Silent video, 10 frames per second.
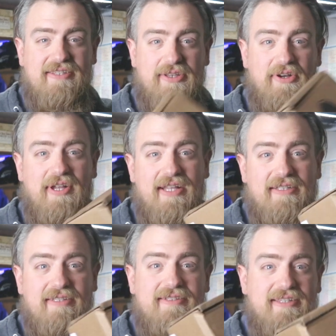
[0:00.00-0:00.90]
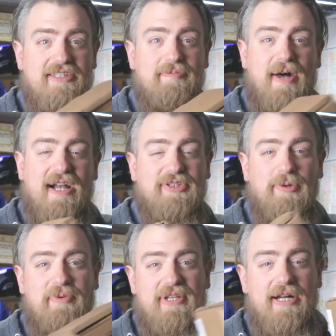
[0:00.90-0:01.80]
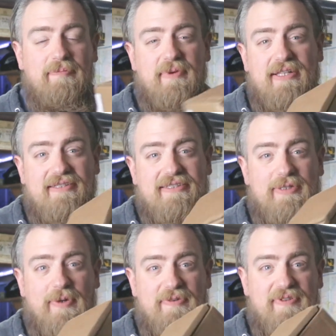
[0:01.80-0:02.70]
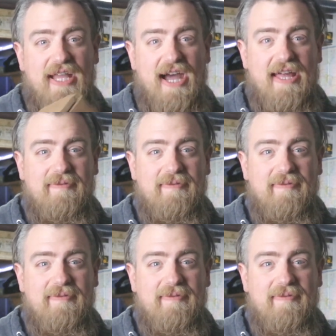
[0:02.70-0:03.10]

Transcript: So let's get this box opened up and see what we've got.